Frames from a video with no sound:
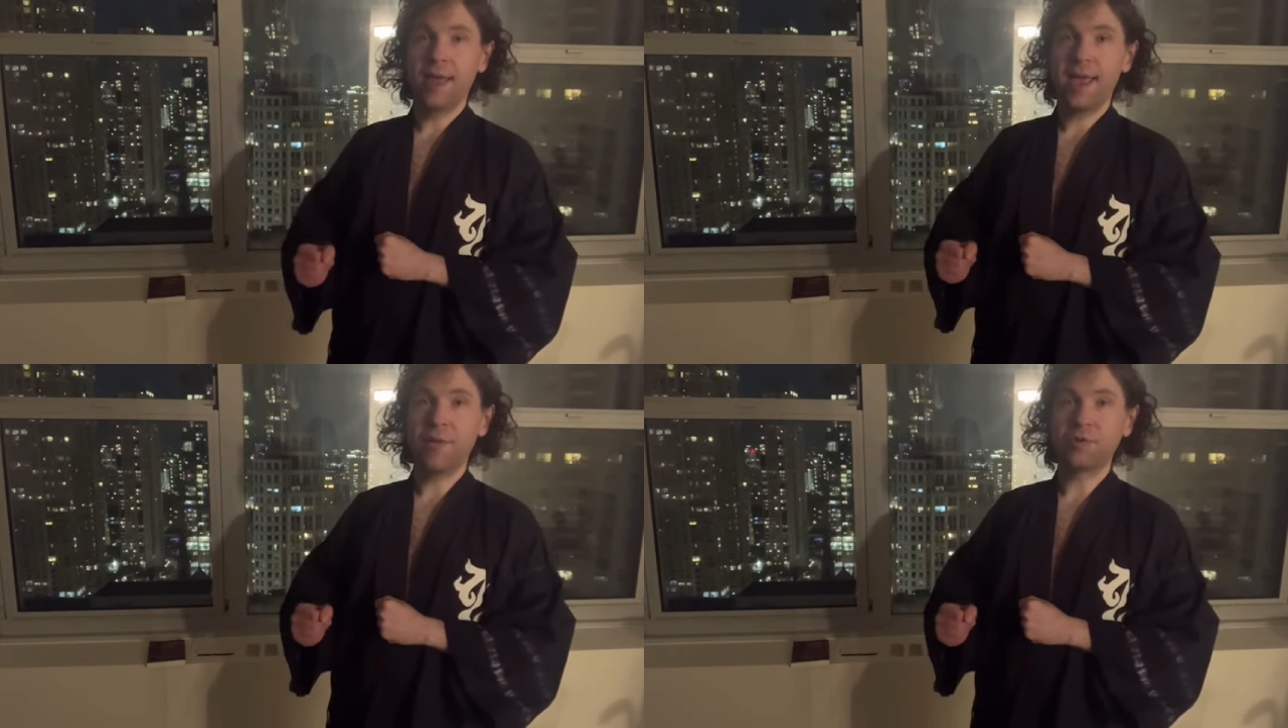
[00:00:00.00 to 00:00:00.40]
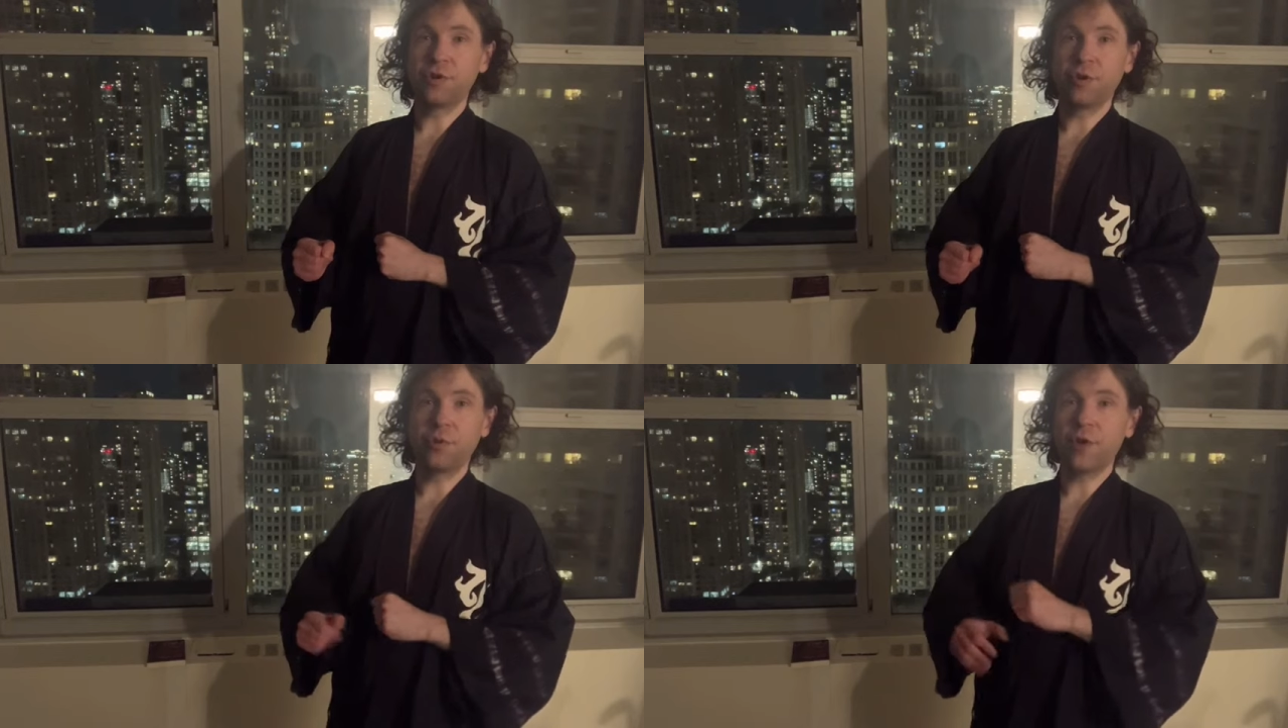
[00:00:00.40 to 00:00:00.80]

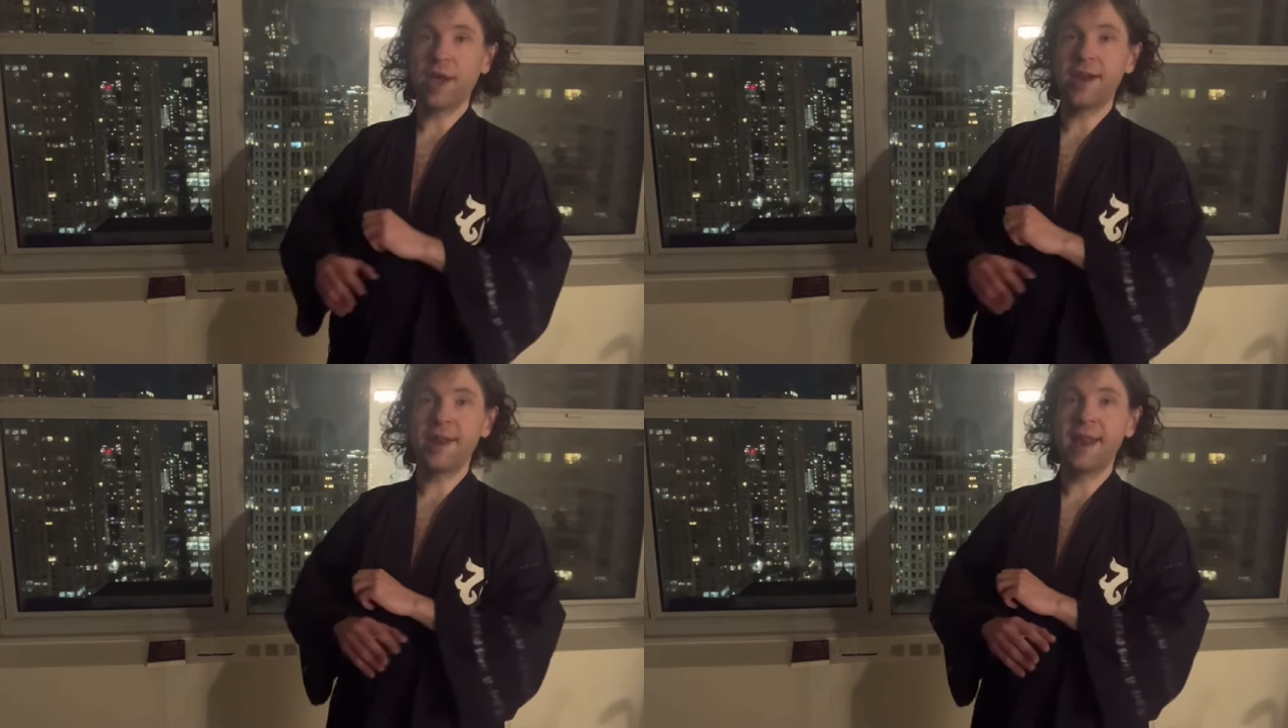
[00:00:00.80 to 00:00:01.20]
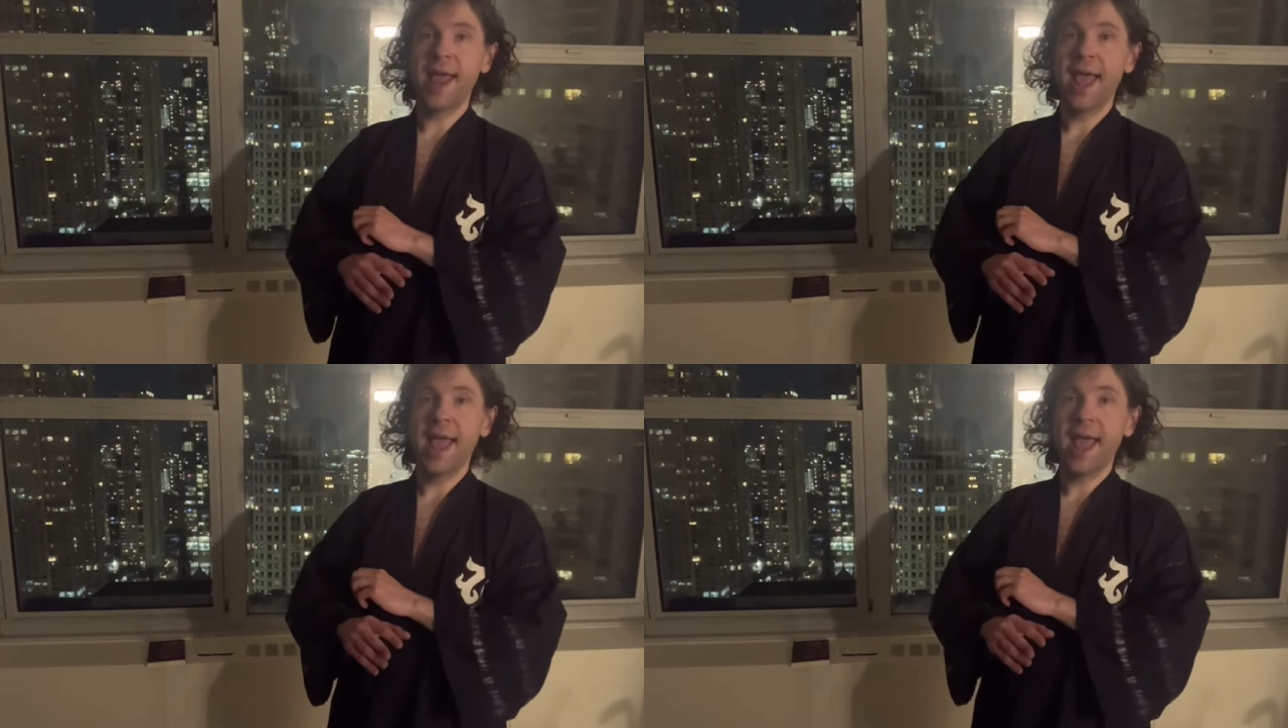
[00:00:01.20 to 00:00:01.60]
after
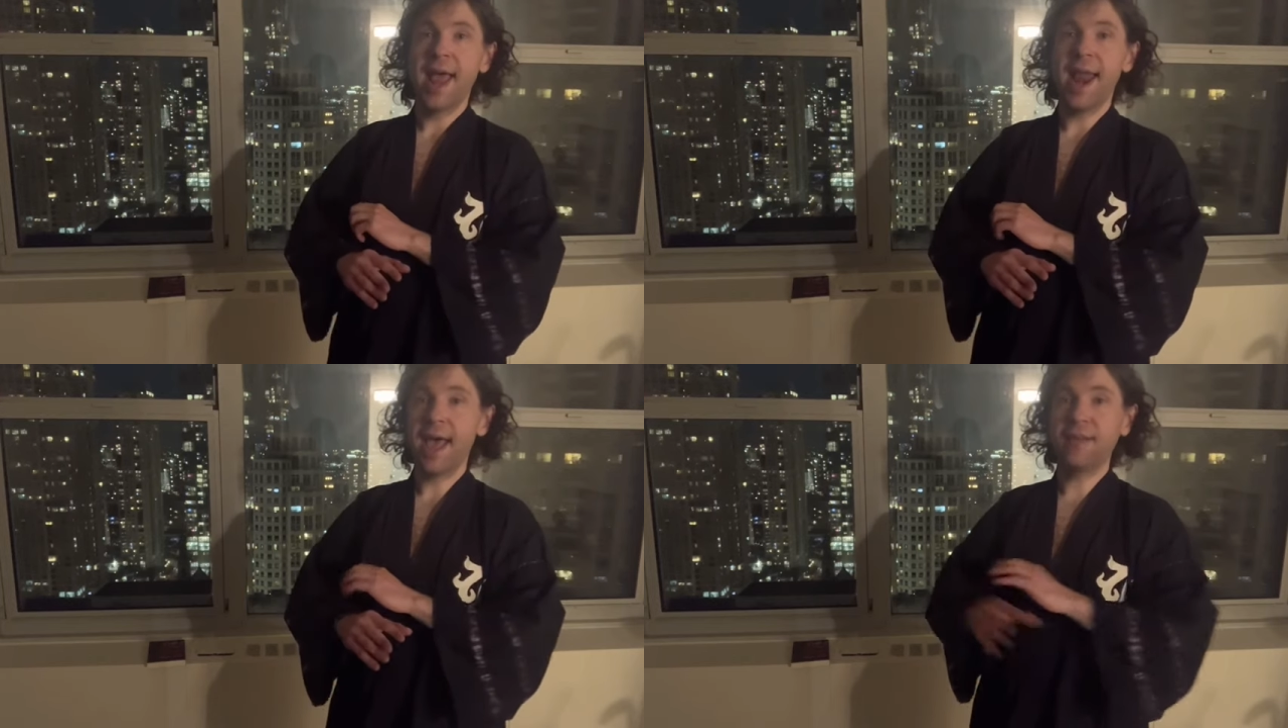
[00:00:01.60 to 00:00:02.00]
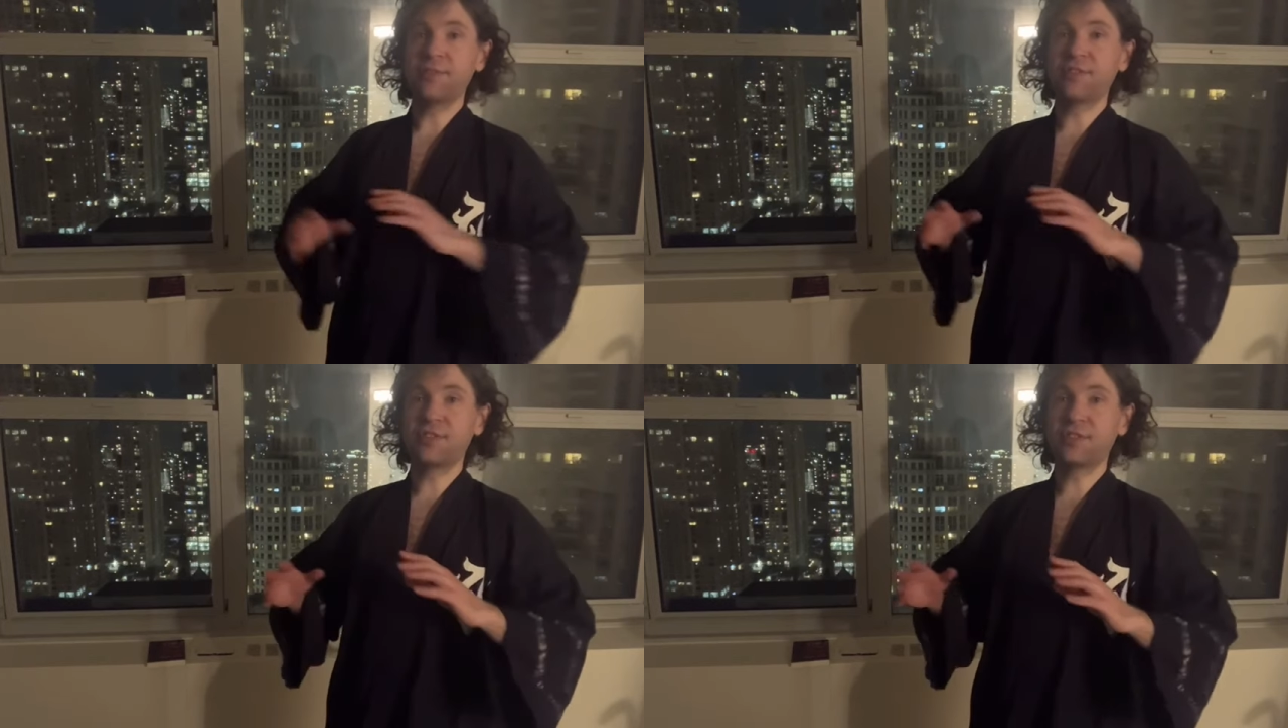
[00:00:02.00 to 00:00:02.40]
fighting
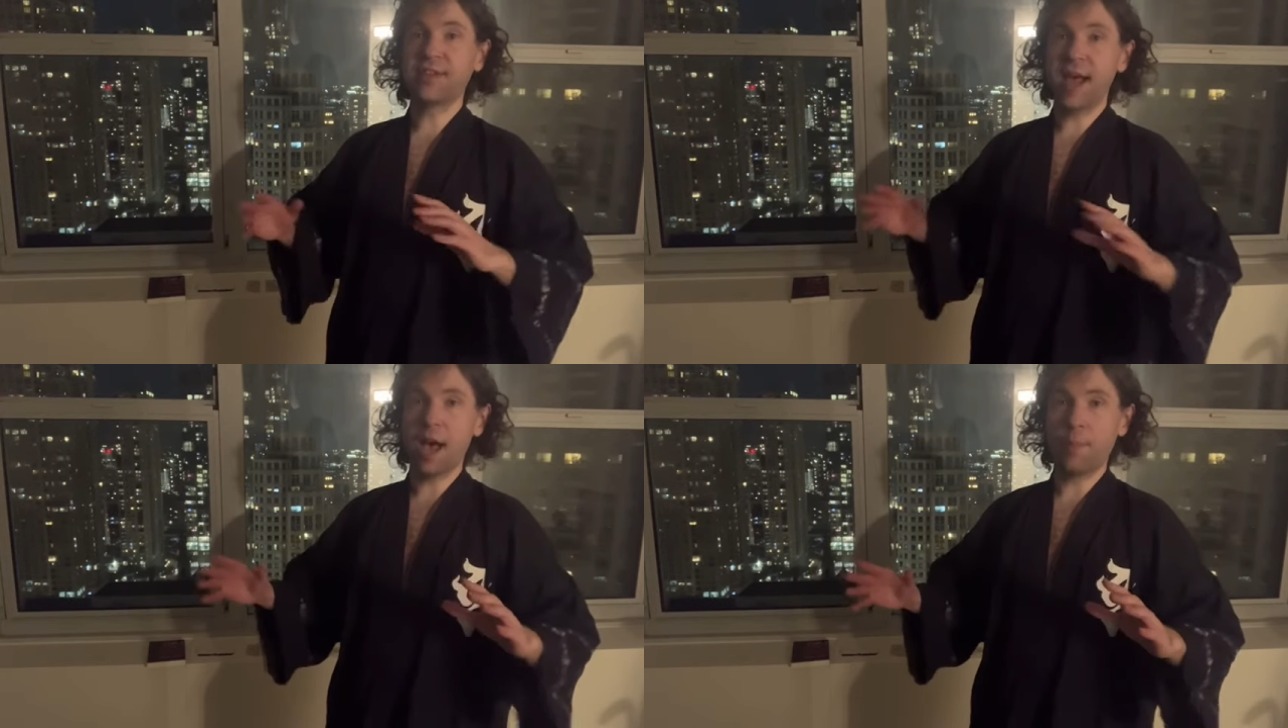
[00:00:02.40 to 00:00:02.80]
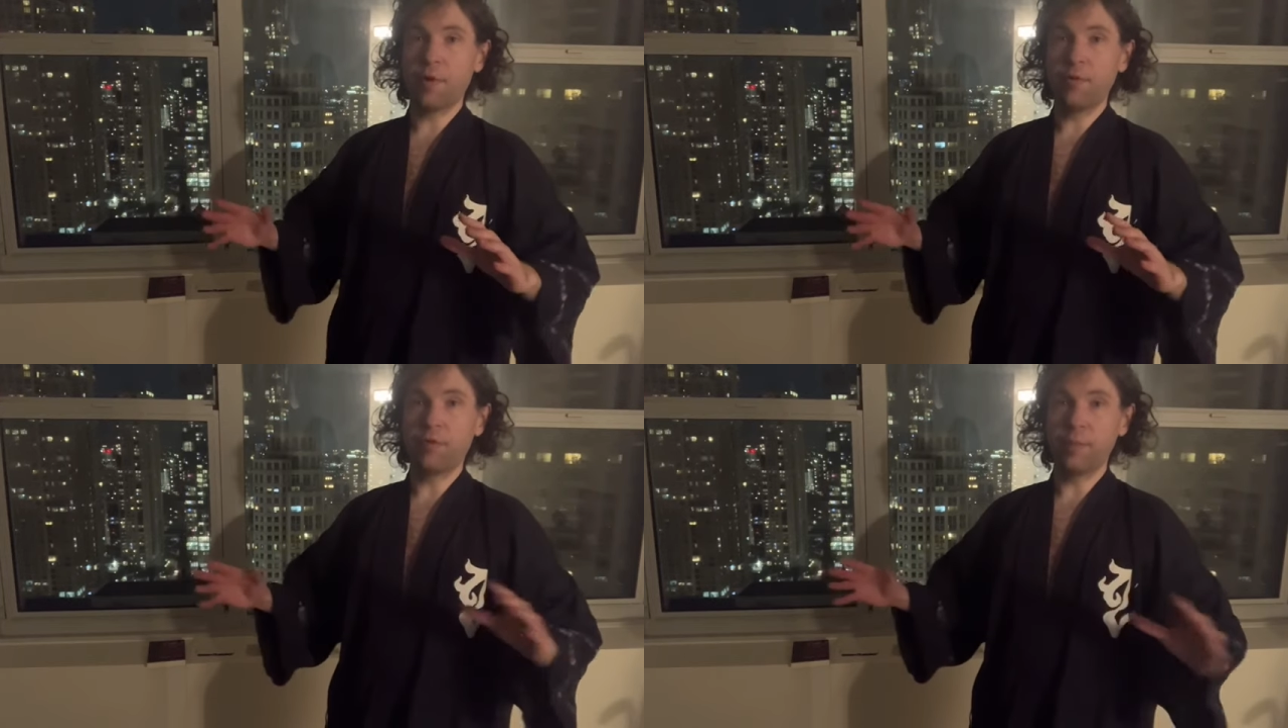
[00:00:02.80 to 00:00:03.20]
nonstop
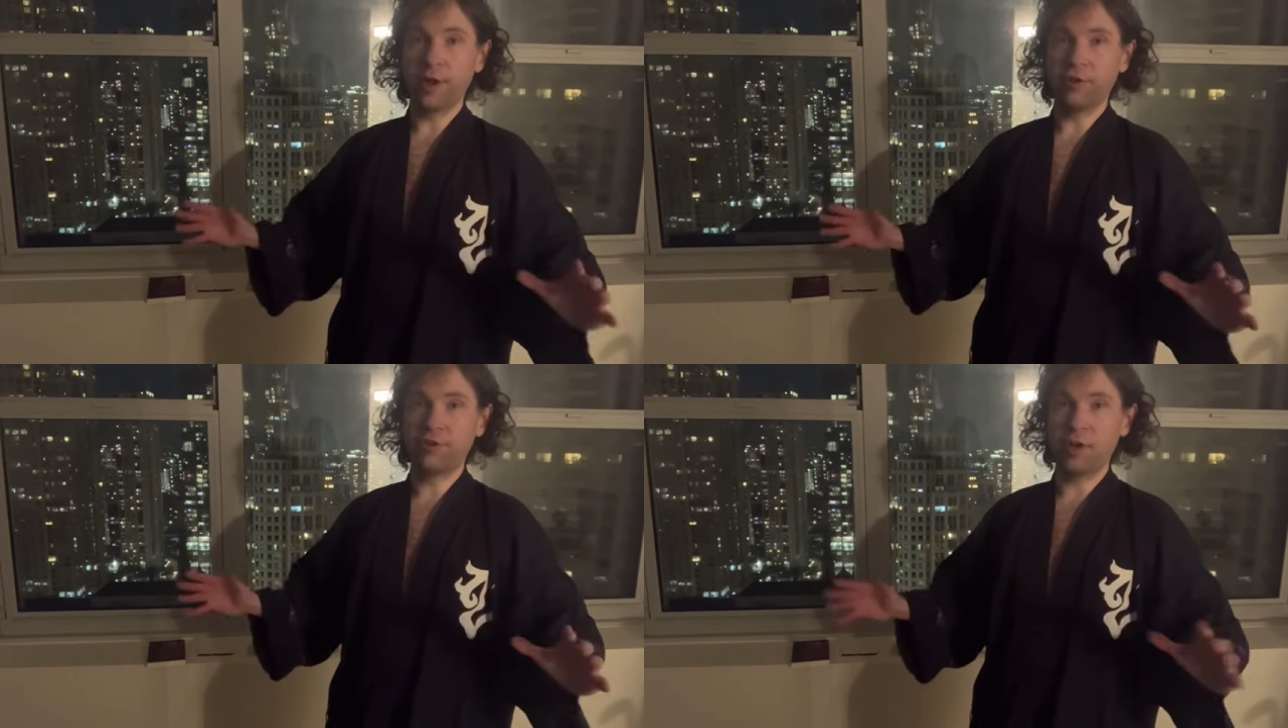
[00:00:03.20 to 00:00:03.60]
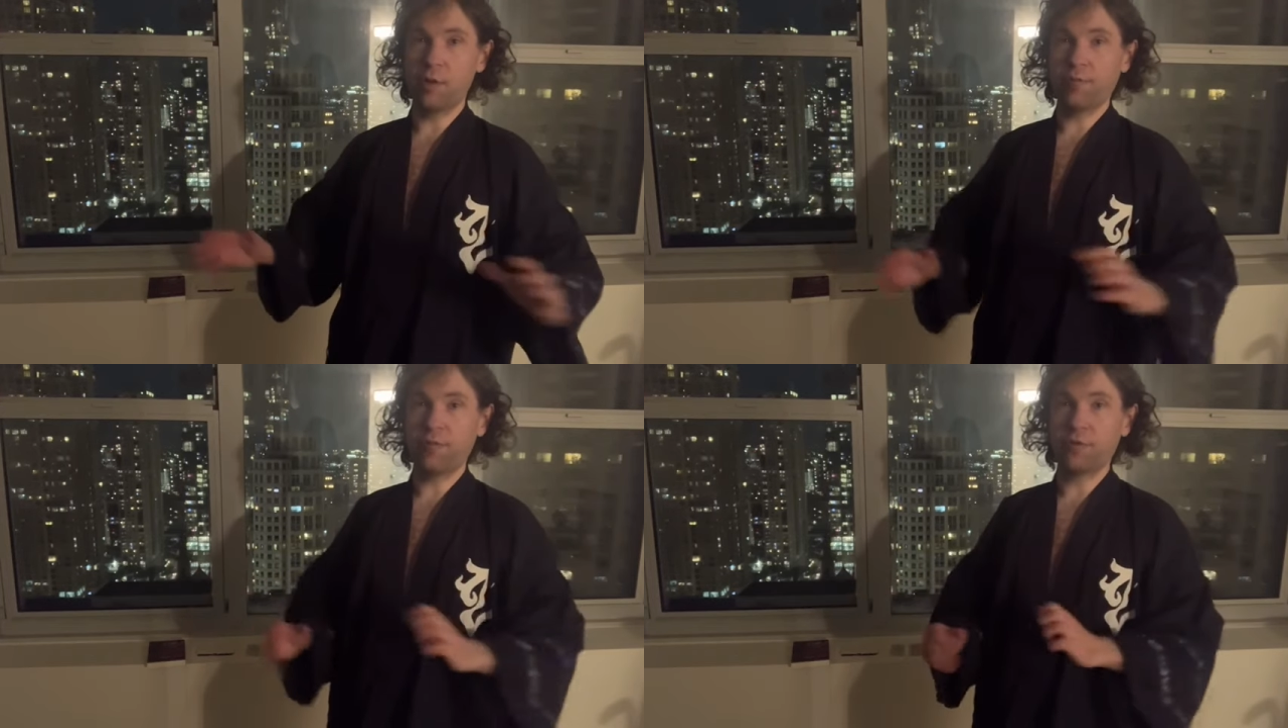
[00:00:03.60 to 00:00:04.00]
for
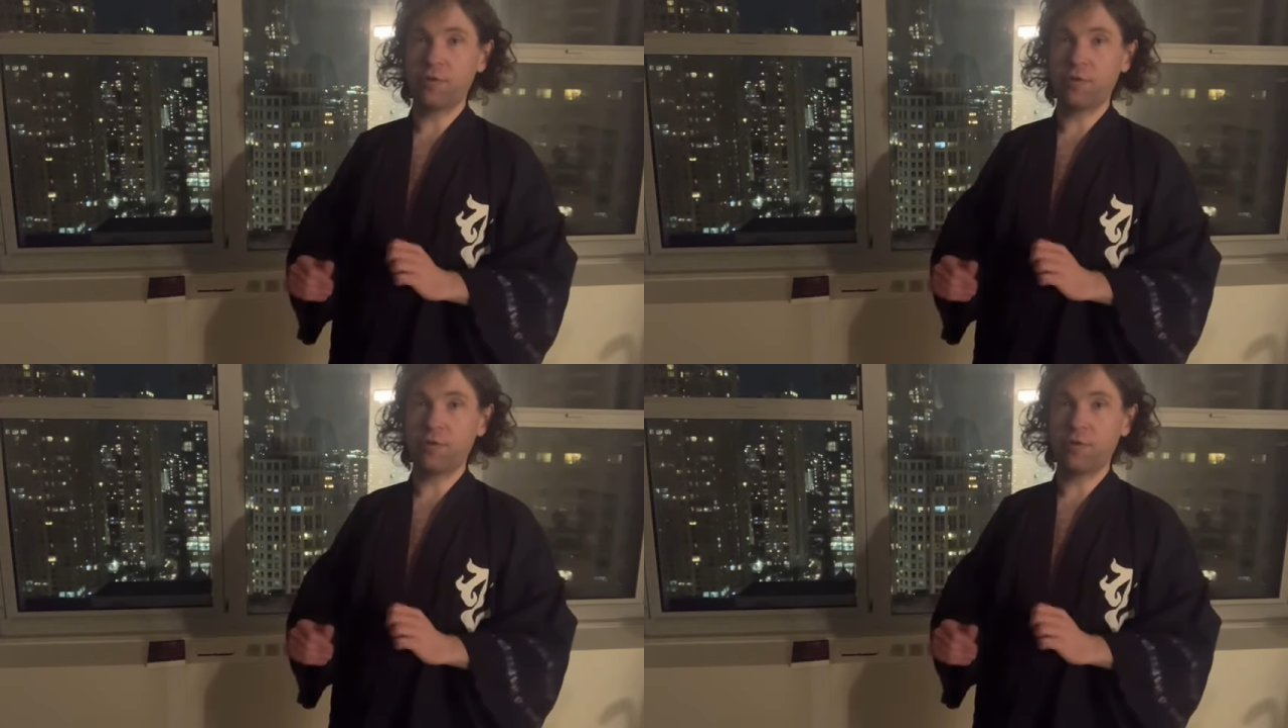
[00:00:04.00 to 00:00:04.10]
myself,